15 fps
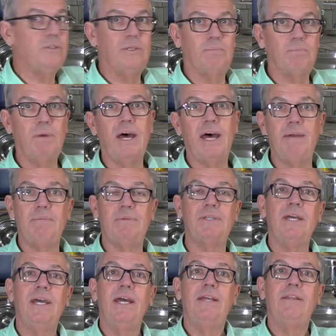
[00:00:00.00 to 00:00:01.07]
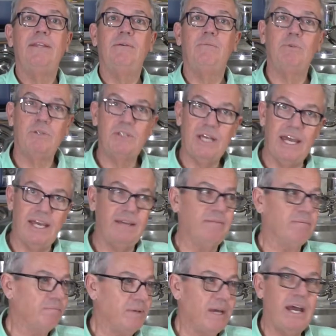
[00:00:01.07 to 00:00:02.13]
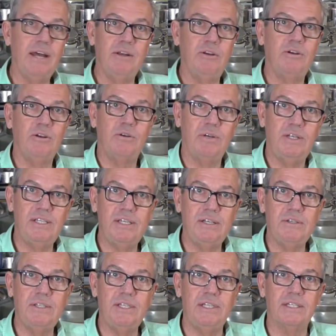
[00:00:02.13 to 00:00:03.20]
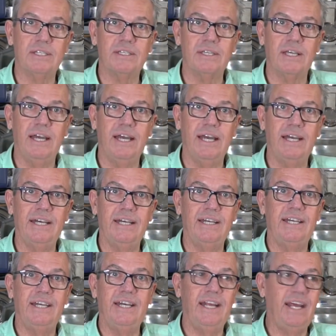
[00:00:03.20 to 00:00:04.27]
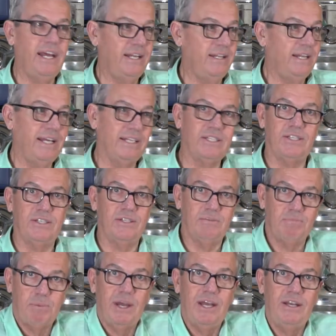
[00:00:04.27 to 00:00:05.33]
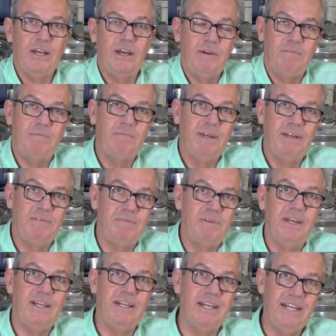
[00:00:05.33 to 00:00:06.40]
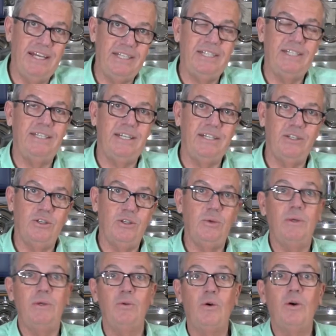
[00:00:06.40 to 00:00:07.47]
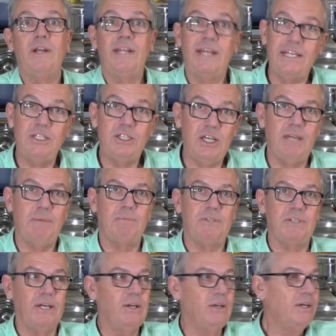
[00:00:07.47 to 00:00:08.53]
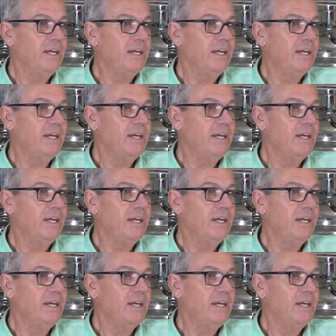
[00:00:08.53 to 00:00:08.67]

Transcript: and pipes that will take 100 degrees Celsius, and that's by no mean feat an easy thing to do, and nor are they cheap. So